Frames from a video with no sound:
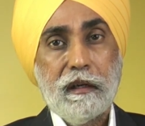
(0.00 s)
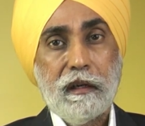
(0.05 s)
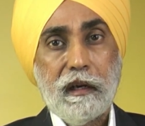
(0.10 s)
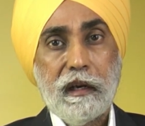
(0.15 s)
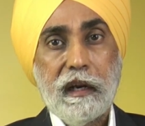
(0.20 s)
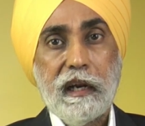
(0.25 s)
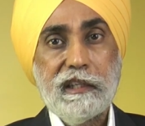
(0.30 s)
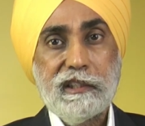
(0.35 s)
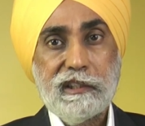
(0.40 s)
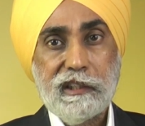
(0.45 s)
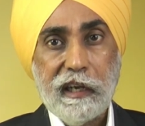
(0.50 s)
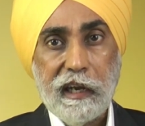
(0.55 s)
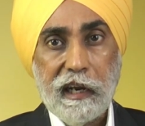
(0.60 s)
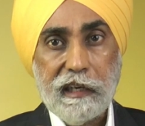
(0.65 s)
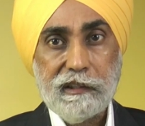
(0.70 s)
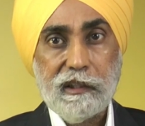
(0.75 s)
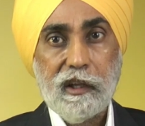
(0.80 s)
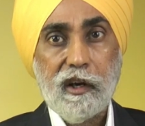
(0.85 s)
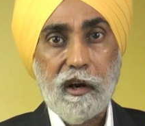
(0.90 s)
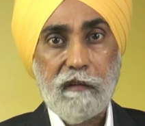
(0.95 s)
It's
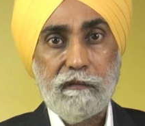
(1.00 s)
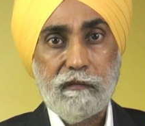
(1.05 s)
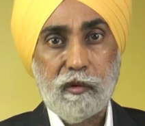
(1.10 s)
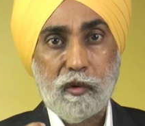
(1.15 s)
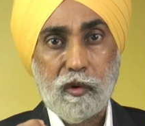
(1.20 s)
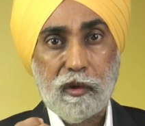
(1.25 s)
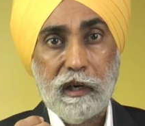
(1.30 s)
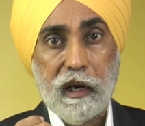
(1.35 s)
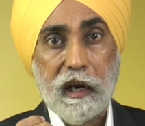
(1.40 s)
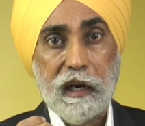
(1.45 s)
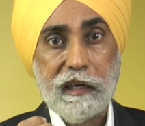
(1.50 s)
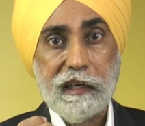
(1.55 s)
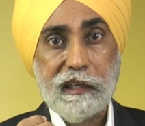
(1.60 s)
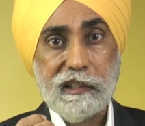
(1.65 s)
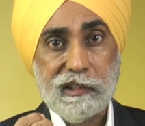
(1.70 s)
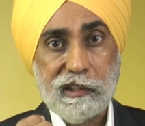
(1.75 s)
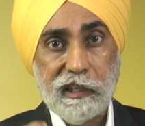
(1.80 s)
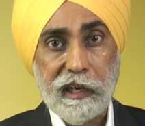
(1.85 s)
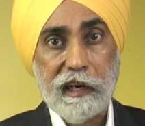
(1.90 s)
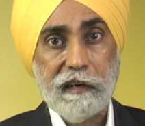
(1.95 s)
kirtan of Guru
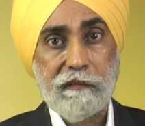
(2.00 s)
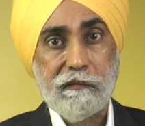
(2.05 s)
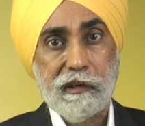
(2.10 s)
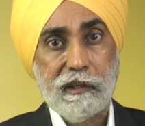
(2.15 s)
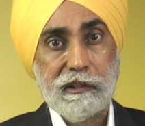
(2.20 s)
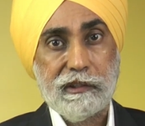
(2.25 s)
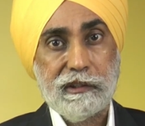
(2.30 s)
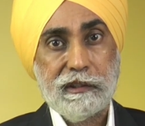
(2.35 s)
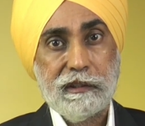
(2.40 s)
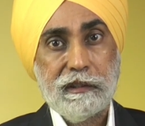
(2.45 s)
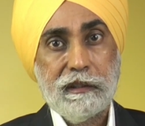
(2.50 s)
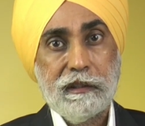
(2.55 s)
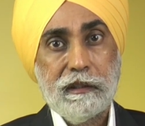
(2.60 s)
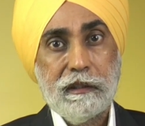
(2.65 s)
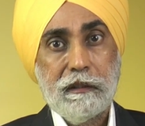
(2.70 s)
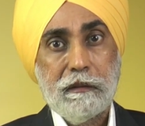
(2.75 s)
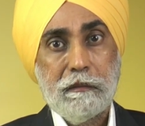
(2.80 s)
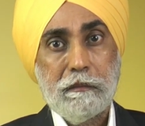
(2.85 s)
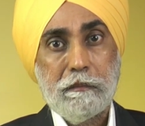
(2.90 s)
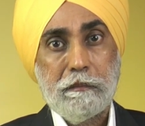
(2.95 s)
Nanak's canvas,
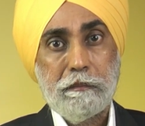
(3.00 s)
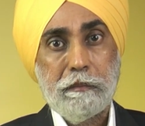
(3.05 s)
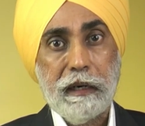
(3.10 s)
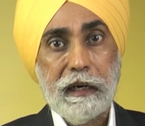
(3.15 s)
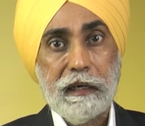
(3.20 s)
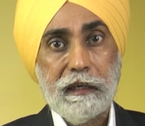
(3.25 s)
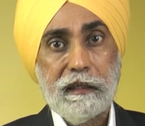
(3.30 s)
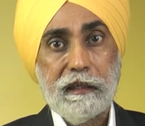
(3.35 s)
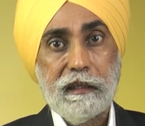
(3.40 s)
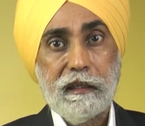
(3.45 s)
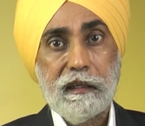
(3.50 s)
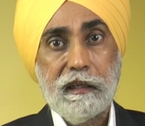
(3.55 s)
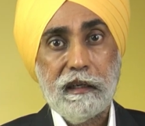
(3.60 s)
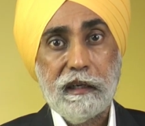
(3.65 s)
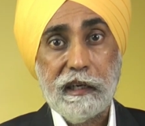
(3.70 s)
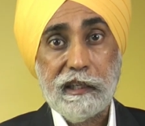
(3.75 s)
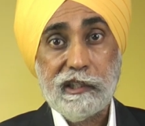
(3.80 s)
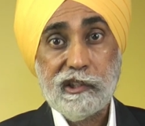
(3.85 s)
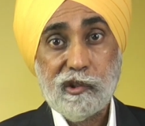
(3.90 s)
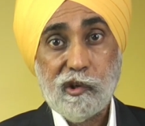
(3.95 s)
but
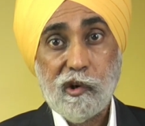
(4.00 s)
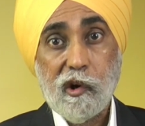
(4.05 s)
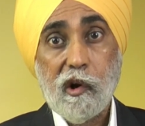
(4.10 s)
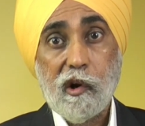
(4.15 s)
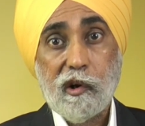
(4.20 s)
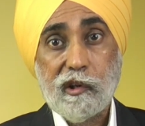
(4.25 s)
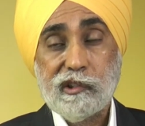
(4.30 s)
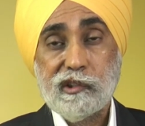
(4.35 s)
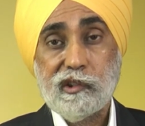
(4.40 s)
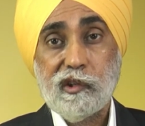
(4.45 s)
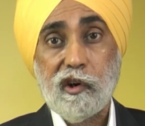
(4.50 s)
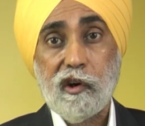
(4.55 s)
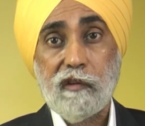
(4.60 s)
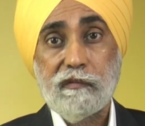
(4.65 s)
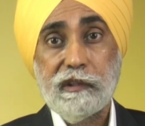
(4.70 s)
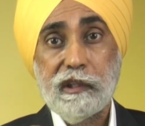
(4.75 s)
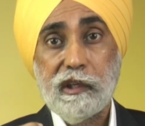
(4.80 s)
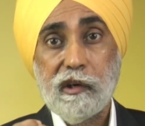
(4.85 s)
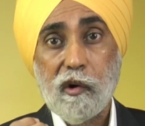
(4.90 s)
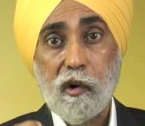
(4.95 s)
discourse
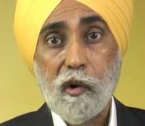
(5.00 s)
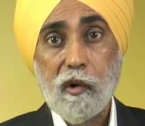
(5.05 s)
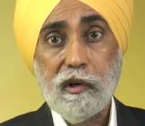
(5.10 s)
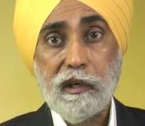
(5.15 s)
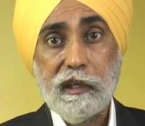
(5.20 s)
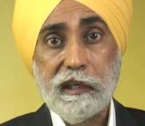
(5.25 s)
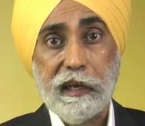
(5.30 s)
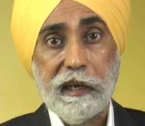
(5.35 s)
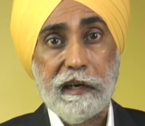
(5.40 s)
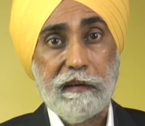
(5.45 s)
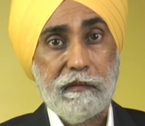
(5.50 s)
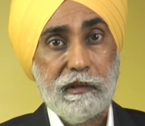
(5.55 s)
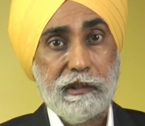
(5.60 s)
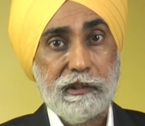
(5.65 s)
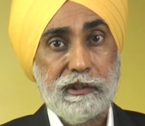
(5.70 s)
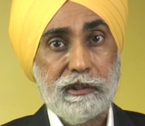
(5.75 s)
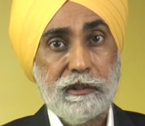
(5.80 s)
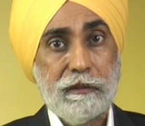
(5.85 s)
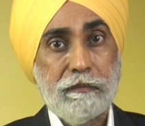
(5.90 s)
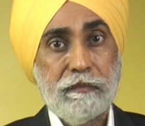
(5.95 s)
of the old
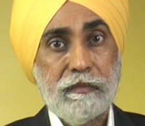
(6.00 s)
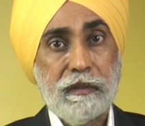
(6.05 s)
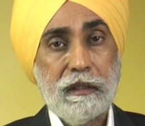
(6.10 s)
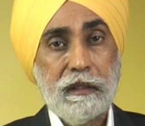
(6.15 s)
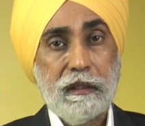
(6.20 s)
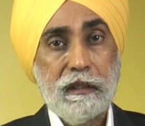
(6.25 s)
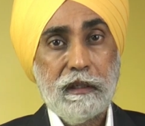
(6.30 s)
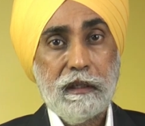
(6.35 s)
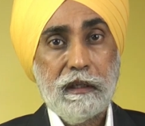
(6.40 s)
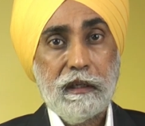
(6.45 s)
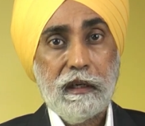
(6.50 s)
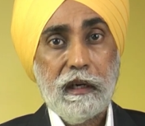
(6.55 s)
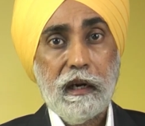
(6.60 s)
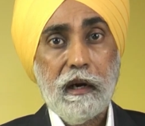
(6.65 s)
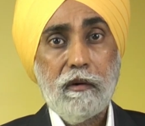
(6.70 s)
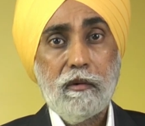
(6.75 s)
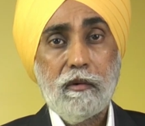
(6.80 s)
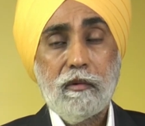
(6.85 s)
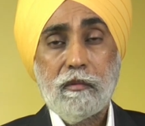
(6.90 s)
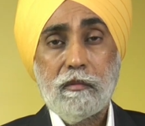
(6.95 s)
canvas.
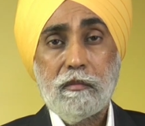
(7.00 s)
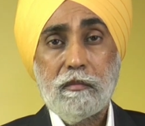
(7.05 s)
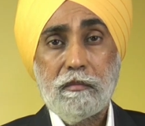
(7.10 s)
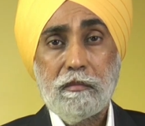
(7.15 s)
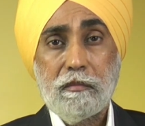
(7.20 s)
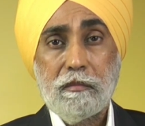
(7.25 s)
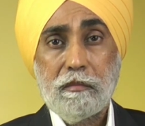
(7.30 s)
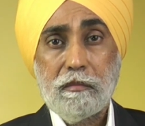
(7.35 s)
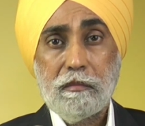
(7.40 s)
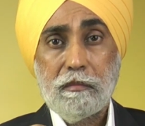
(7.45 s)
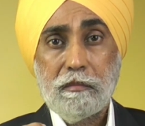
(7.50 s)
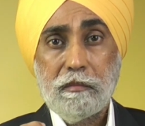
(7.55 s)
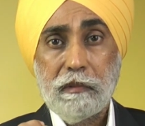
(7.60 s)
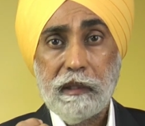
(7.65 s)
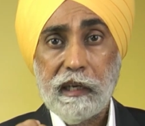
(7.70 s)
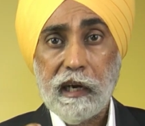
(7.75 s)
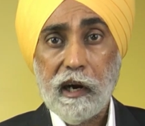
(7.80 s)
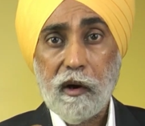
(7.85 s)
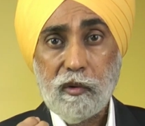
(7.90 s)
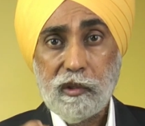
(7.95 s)
Now,
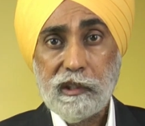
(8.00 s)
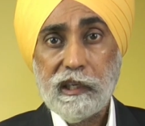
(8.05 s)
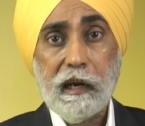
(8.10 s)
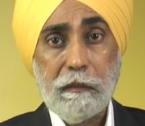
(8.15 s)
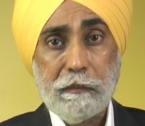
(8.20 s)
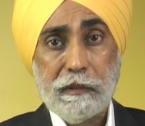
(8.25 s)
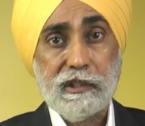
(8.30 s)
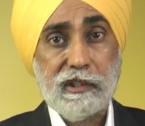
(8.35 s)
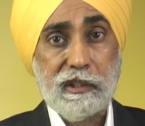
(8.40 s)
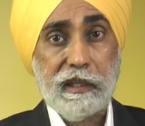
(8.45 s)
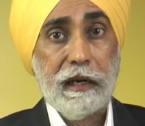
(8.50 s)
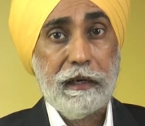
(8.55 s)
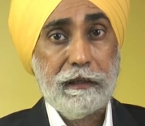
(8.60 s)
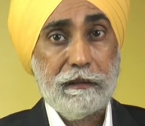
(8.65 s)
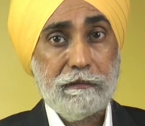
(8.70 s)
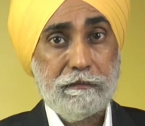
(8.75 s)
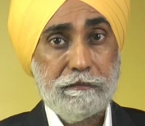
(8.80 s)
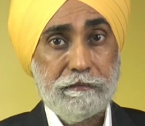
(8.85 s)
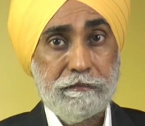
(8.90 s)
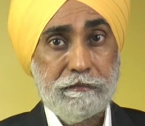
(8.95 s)
the outcome is
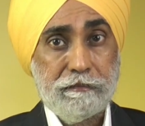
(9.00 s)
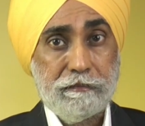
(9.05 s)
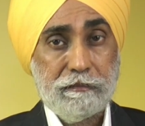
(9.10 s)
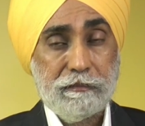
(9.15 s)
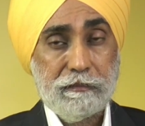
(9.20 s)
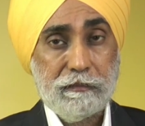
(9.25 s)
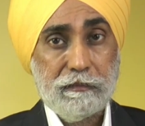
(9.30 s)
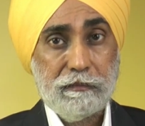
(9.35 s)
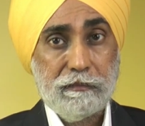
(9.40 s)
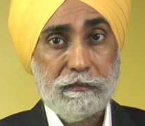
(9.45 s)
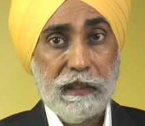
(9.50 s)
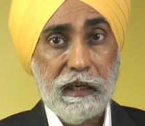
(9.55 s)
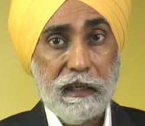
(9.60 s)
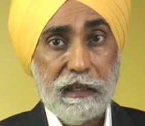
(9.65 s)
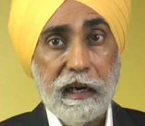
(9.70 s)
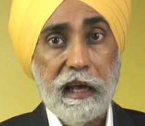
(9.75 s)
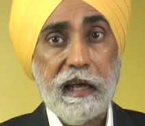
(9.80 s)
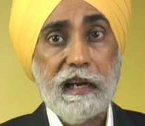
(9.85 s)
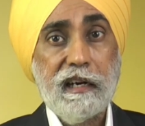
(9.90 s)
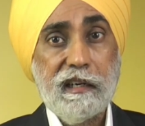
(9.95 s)
that the
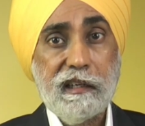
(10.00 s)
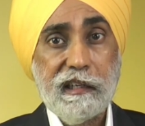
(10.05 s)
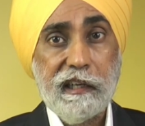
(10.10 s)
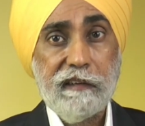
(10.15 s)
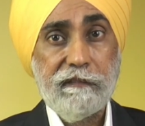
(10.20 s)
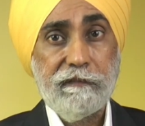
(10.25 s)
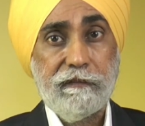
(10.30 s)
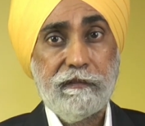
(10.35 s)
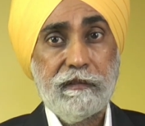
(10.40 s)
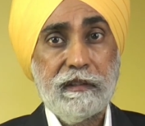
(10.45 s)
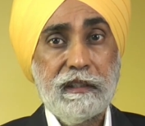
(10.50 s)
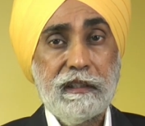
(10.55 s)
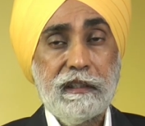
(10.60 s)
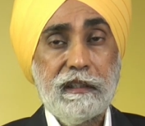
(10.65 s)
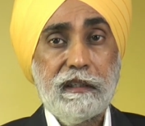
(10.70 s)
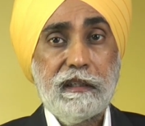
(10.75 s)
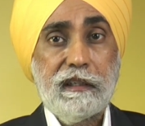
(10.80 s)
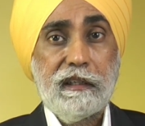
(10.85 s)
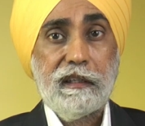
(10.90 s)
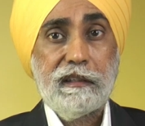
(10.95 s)
narrative
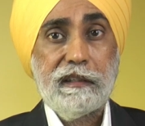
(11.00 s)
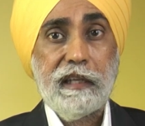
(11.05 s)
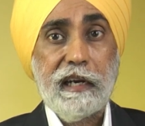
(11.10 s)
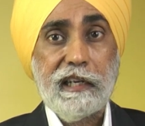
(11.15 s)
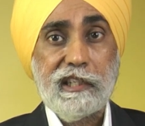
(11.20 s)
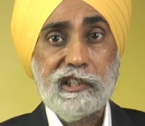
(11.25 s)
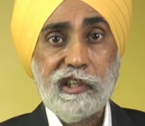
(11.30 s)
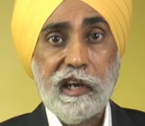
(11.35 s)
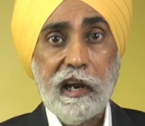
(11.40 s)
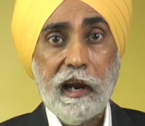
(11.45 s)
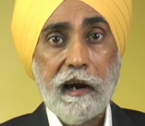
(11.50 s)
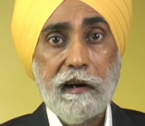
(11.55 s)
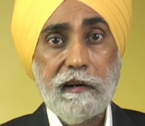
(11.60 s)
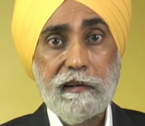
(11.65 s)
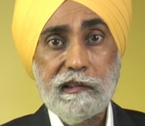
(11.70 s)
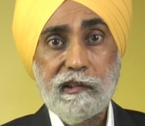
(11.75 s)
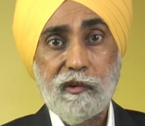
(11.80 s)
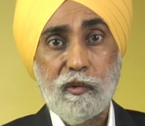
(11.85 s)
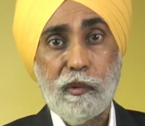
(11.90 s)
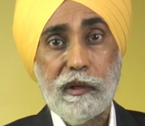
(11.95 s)
that is
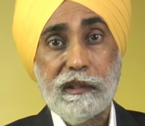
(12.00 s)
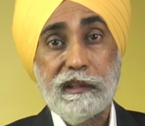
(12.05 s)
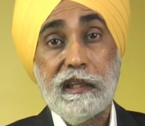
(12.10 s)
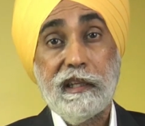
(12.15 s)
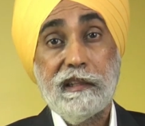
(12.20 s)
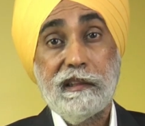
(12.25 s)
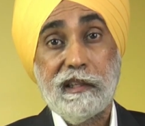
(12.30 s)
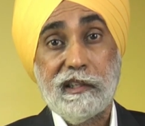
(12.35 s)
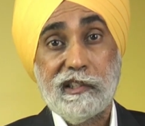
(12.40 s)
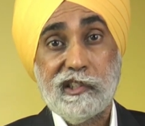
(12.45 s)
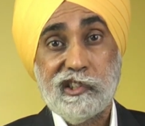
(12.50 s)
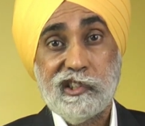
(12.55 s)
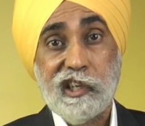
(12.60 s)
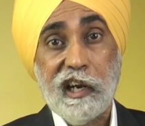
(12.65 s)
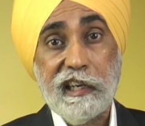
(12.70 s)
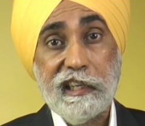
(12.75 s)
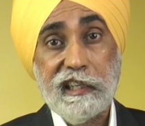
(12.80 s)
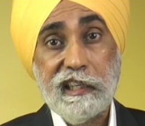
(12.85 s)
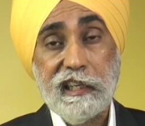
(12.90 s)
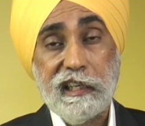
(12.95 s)
held within the
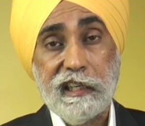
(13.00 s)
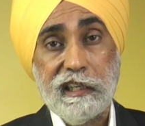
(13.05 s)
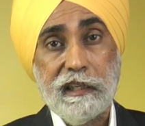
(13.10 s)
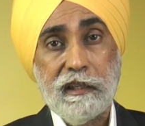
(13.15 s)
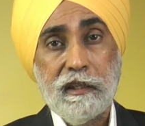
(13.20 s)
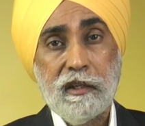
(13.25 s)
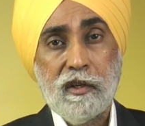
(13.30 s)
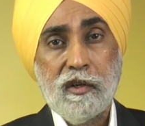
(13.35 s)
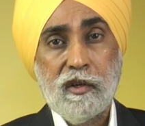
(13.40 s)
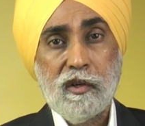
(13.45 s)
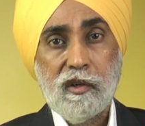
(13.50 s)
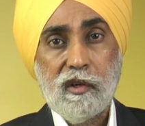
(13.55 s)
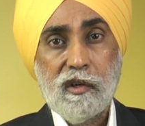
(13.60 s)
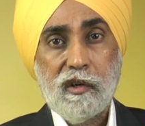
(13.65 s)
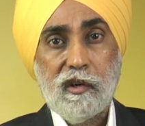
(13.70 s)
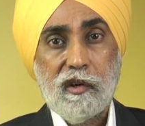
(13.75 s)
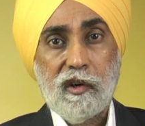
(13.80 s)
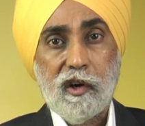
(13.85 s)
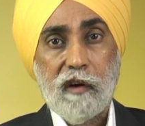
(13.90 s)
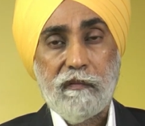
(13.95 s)
psyche
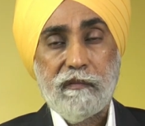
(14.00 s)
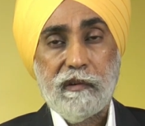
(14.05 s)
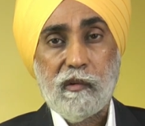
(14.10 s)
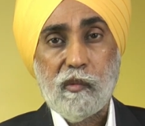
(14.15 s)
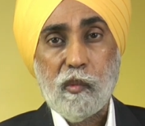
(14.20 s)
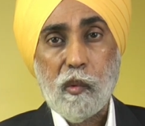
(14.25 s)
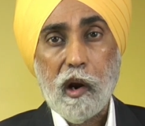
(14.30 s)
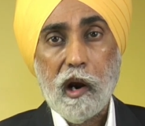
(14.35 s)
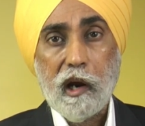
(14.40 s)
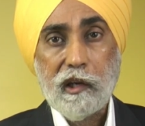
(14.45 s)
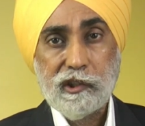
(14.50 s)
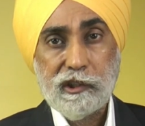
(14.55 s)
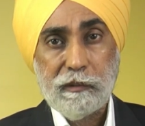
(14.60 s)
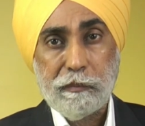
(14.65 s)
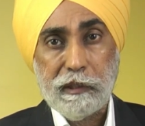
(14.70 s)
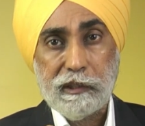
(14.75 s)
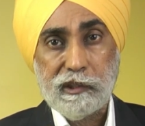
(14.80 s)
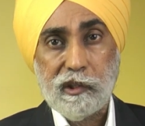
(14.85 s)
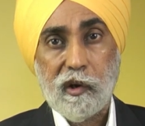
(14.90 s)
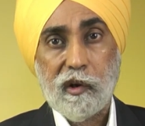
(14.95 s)
of a vast
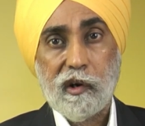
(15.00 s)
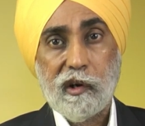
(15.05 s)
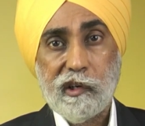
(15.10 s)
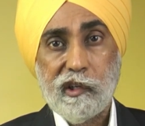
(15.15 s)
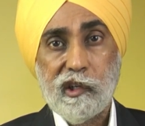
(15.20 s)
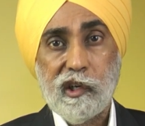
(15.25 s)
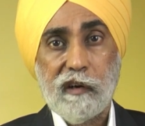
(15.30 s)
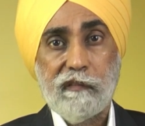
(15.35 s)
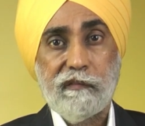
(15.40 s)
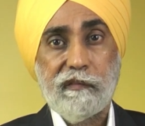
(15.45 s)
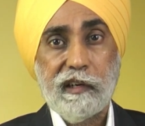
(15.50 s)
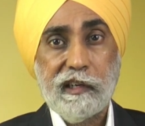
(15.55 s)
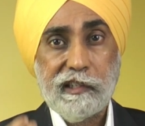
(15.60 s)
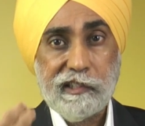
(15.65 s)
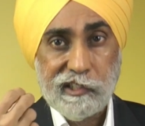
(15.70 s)
majority of us